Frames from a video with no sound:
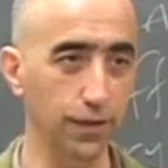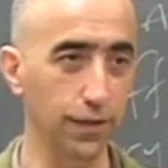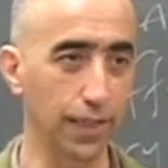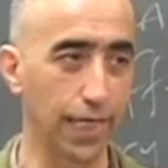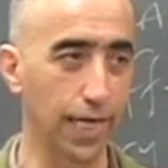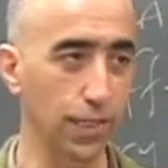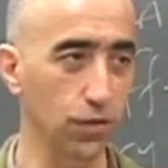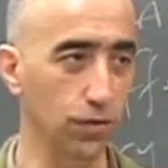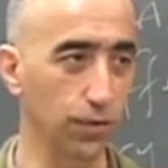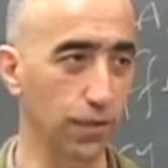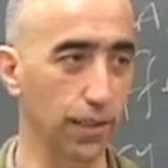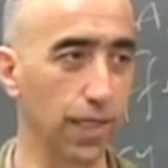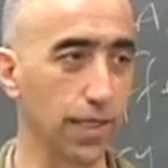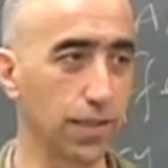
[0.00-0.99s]
it in the classroom,
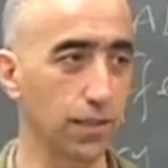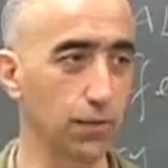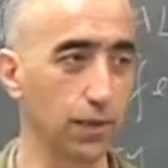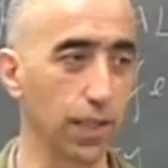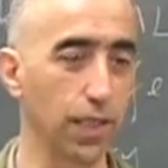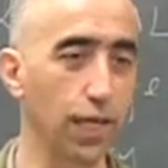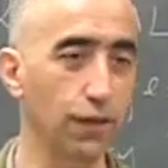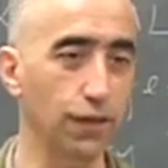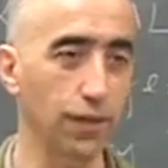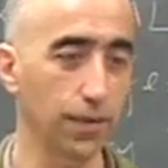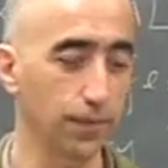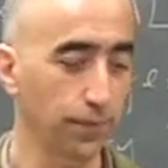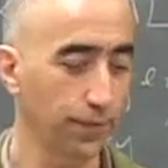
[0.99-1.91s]
in the desk when I left.